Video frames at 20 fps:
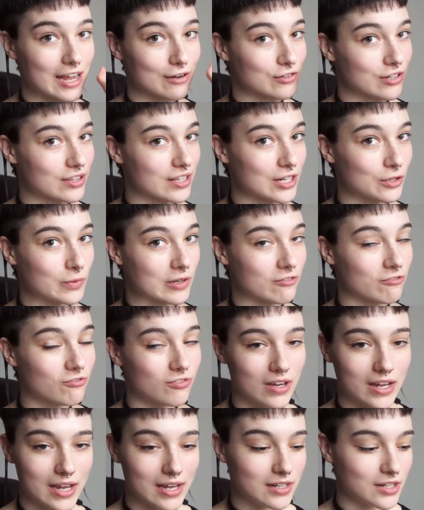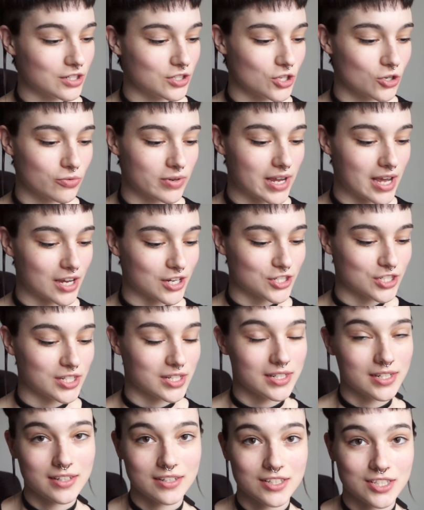Everything went fine, no
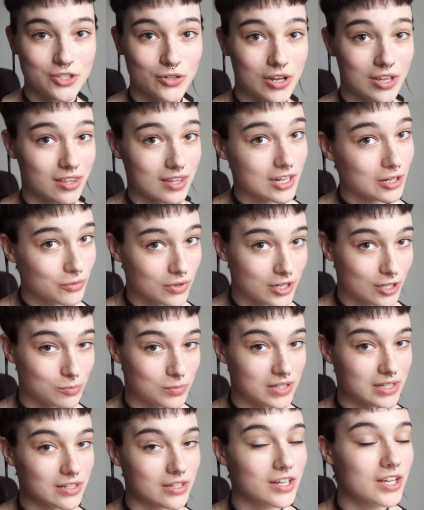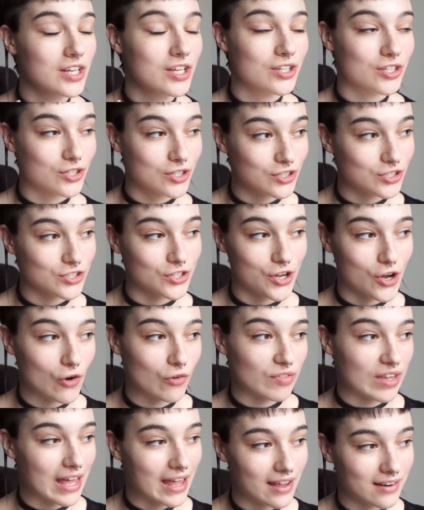reaction, and so I think we're gonna be good to go
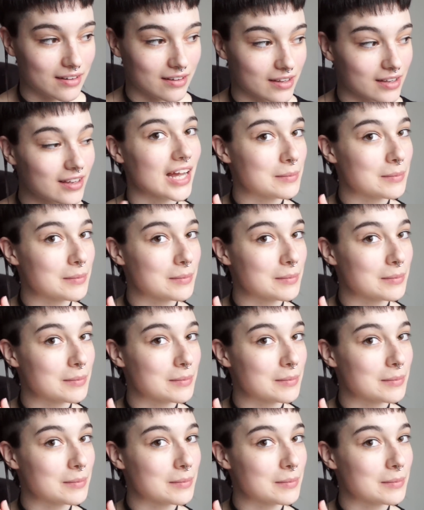on the henna.